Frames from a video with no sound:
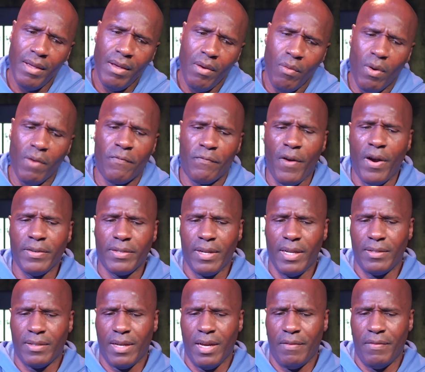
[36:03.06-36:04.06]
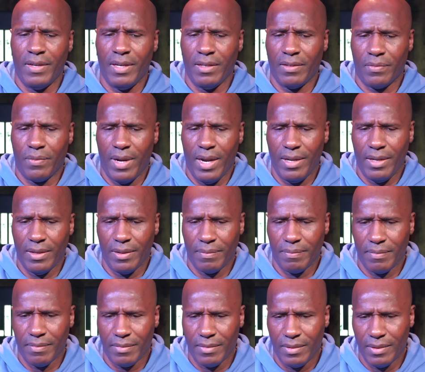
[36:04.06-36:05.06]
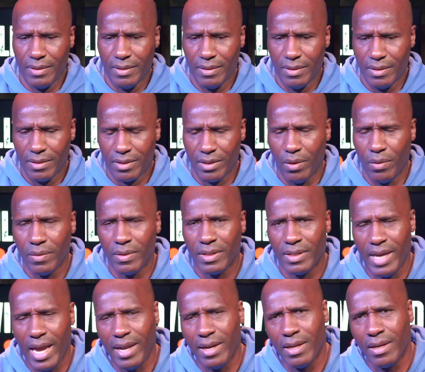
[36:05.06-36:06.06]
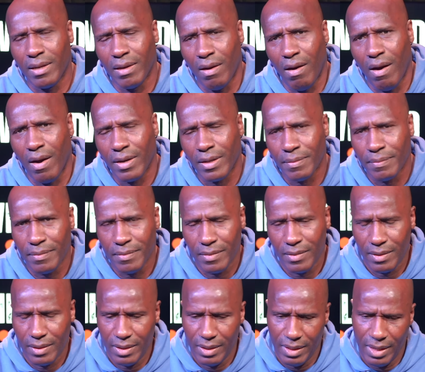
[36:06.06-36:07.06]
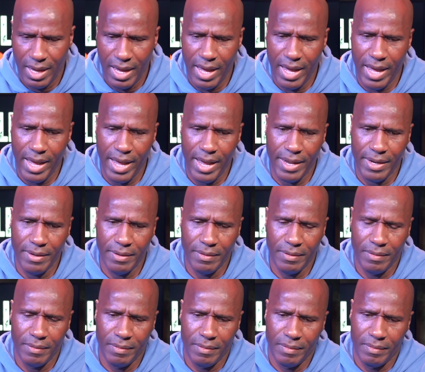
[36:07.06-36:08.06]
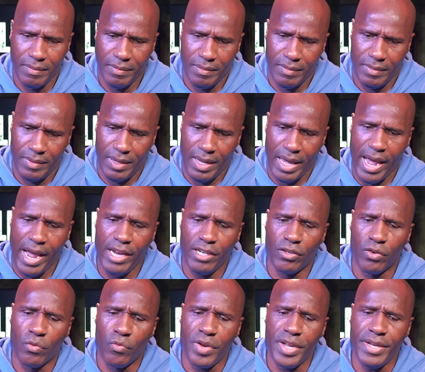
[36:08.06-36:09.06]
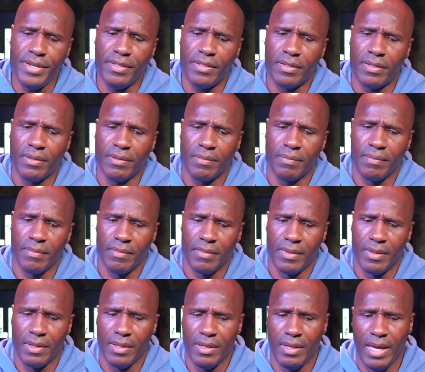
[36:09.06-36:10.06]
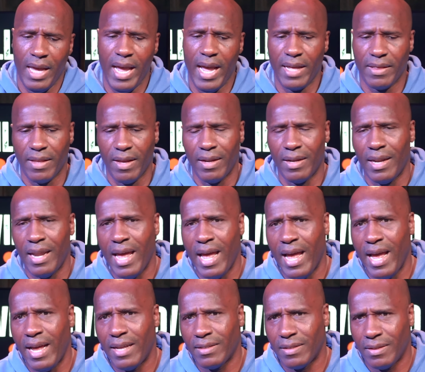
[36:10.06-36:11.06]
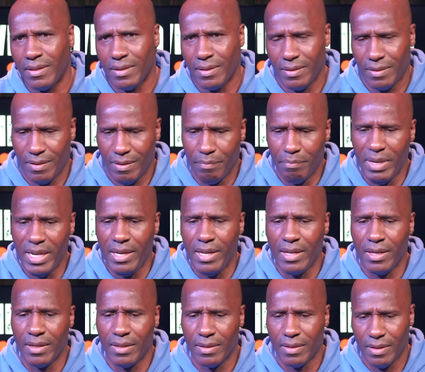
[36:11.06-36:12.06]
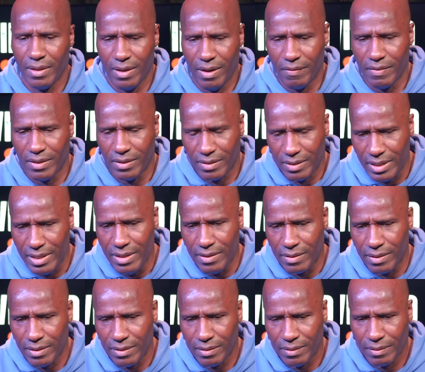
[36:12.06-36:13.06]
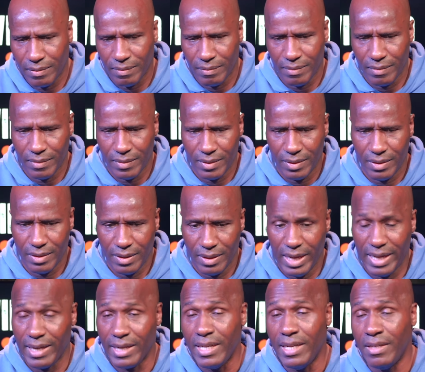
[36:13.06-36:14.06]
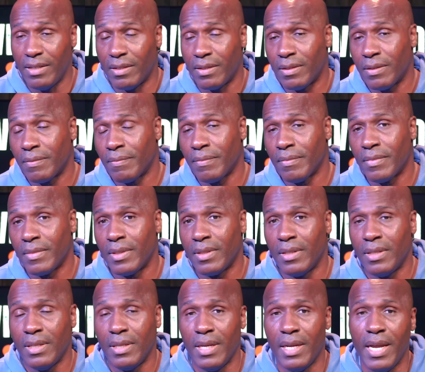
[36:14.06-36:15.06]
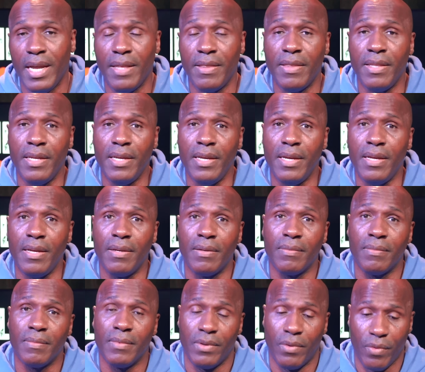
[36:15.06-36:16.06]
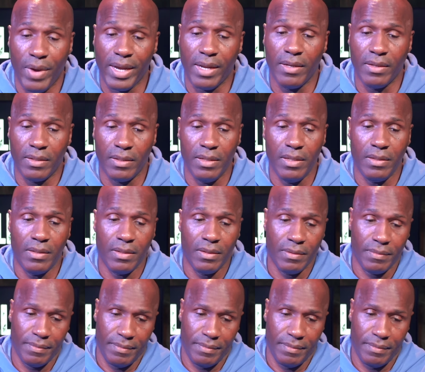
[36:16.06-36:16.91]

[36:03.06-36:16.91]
Well, first, let's cover this right here. So, Caitlin Clark and Angel Reese had their last meeting of the season, at least in the regular season.